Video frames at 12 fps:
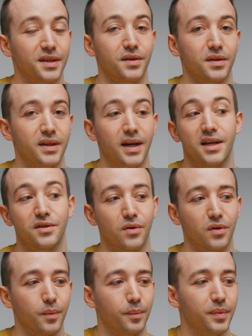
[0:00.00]
got the
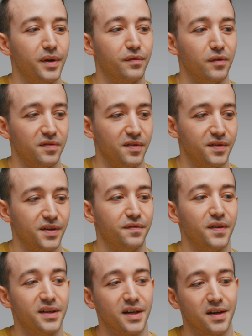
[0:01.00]
ASRock B450
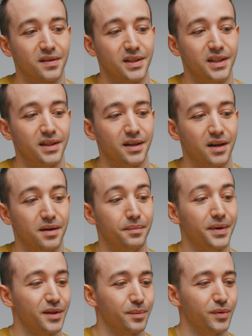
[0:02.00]
Fatality
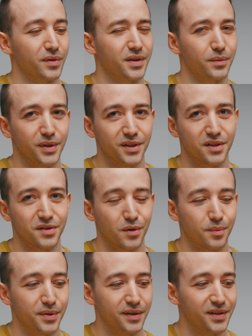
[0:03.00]
motherboard that we just saw
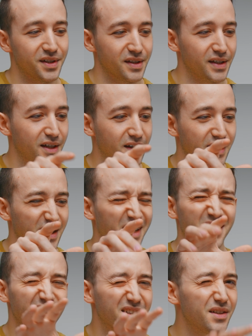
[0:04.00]
previously.
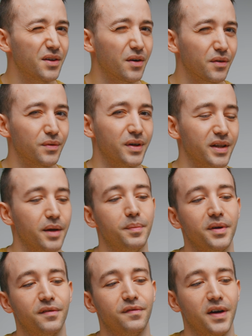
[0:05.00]
Again, not really a
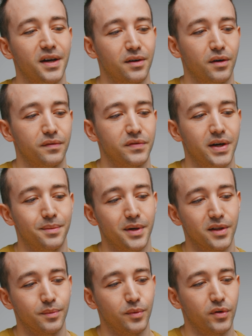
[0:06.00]
big fan of that
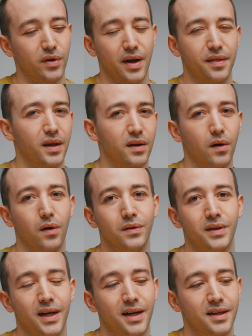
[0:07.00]
motherboard. I think it
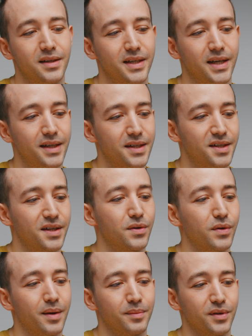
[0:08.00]
only has a
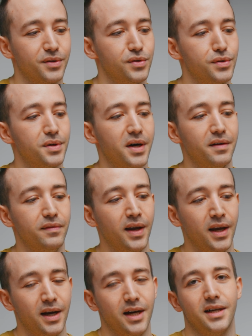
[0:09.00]
single M.2 drive,
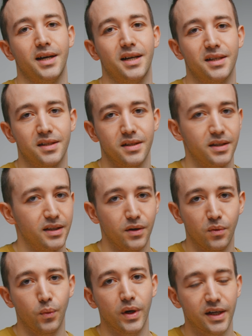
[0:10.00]
and it has the
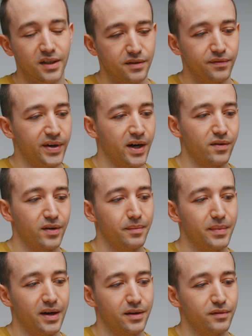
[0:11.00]
weakest
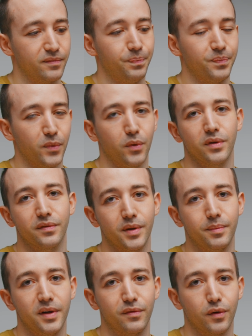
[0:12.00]
VRM out of all of the
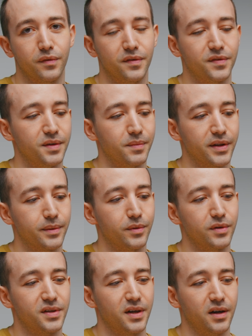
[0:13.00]
B450
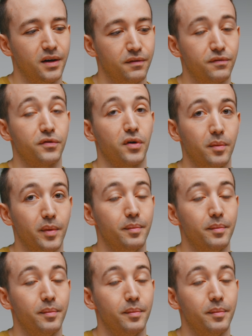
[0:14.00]
motherboards from